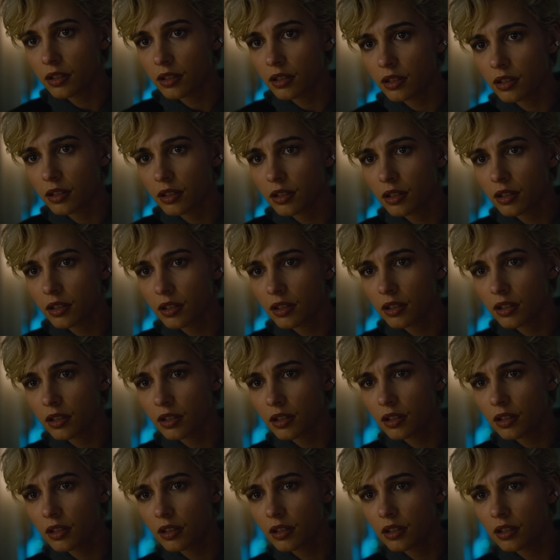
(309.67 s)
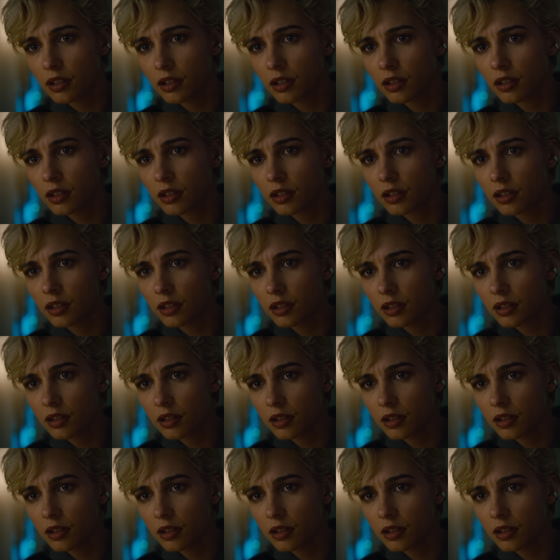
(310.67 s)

[no speech]